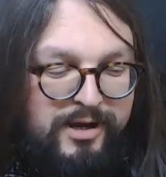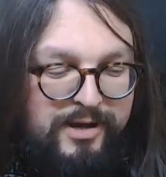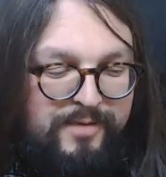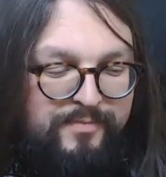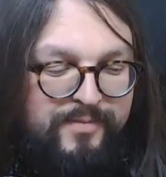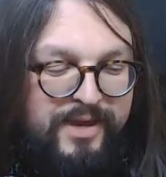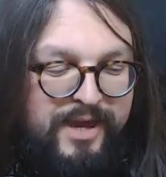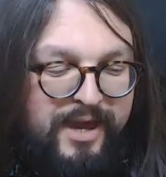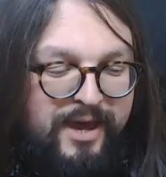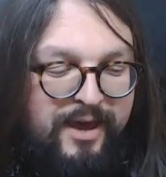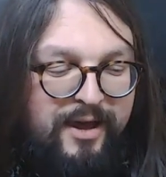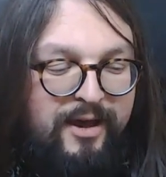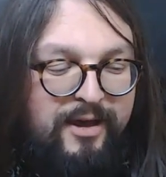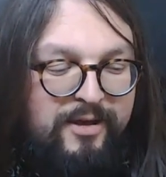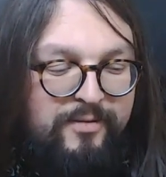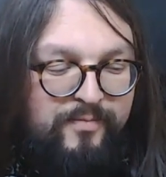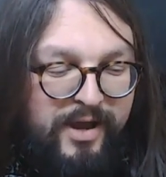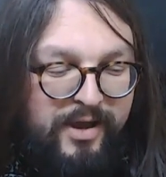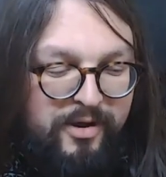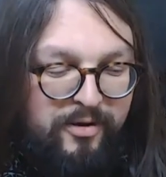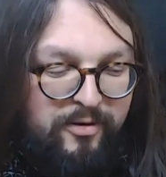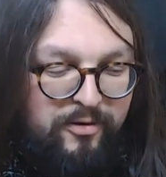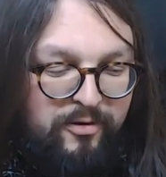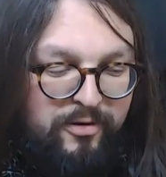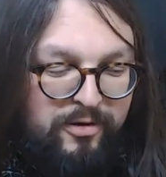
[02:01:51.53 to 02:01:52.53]
and be heard
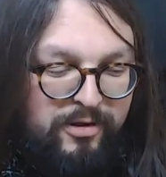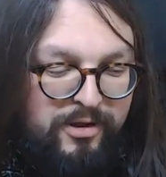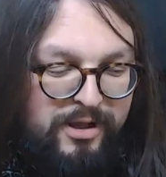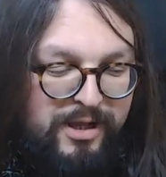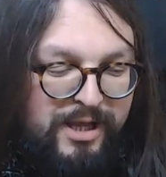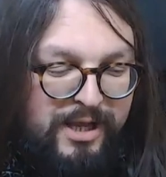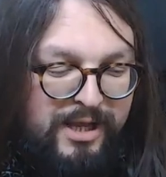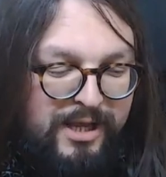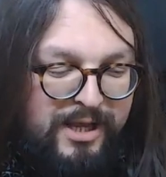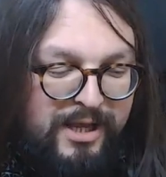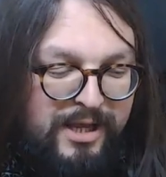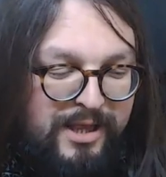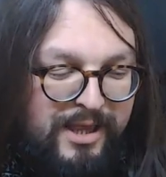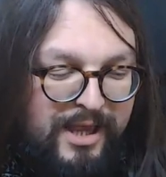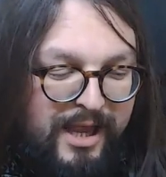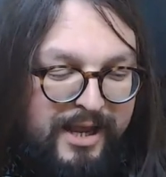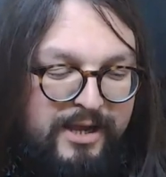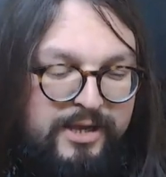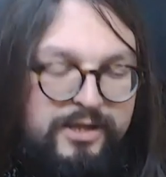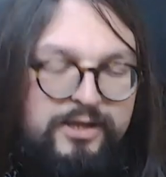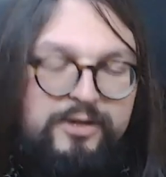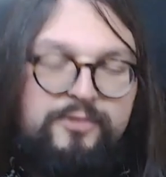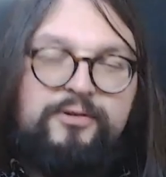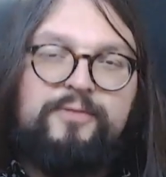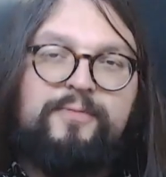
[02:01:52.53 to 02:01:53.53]
by all, like
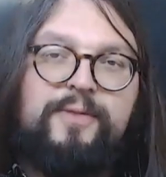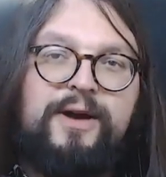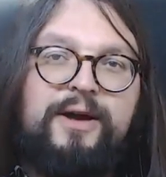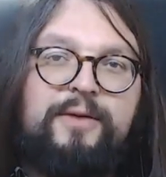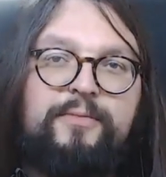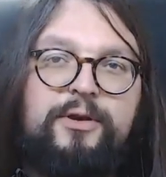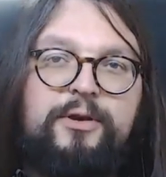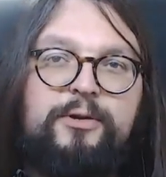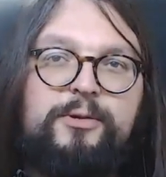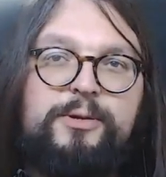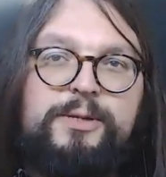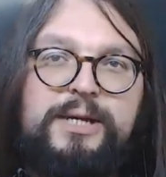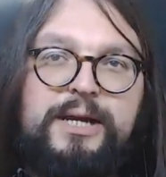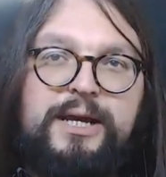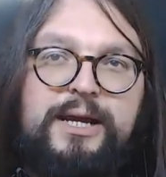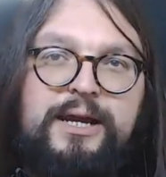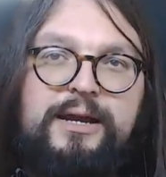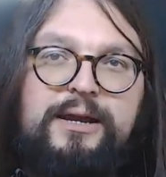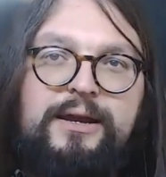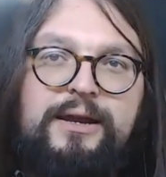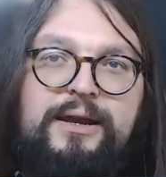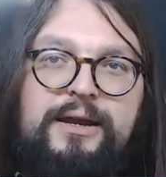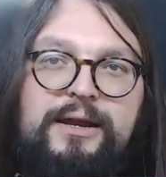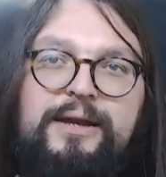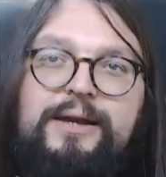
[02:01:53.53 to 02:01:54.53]
I do with my
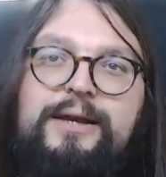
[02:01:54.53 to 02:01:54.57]
music.